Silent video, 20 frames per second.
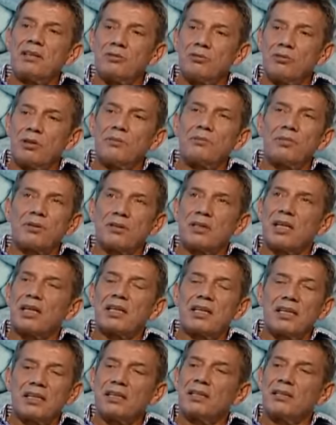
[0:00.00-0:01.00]
weapons that
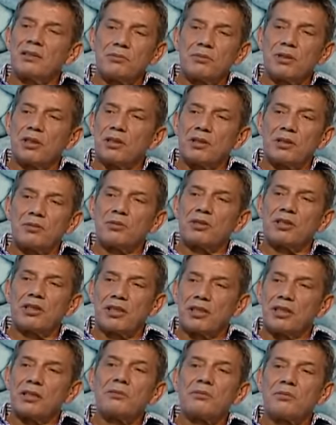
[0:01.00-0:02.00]
killed me, almost
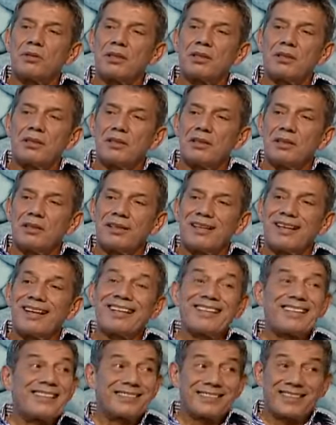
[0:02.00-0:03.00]
killed me, mm.
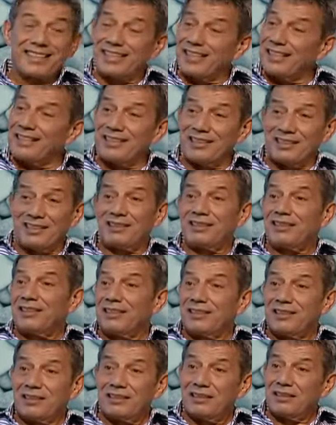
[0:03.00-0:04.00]
and is killing
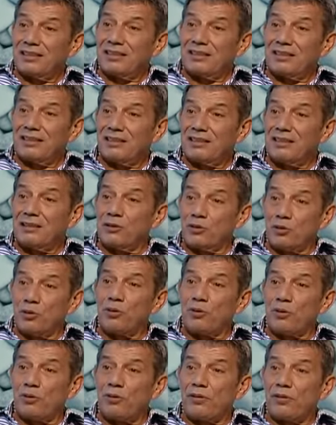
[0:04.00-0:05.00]
the
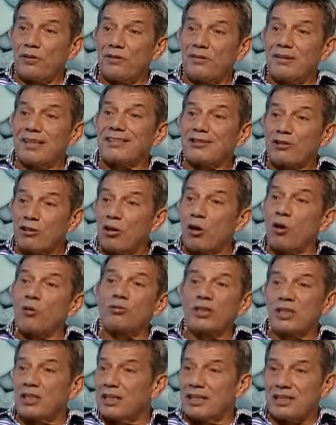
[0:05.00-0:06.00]
youth yeah. is
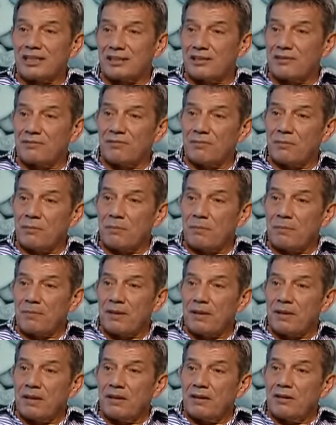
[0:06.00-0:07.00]
loneliness. Yeah.
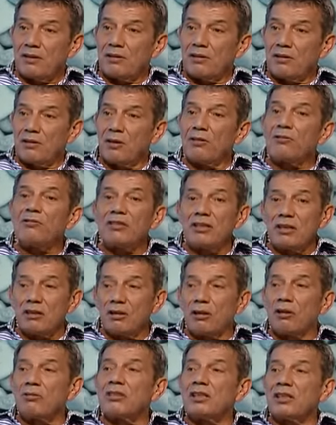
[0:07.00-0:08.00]

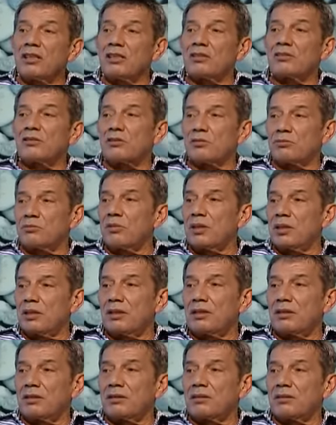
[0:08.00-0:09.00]
loneliness to
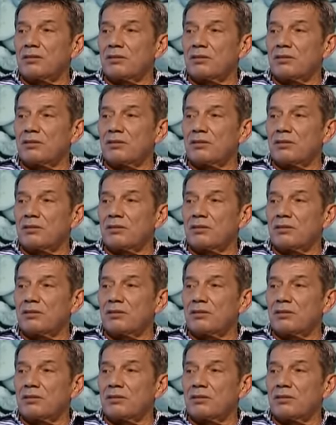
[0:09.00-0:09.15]
me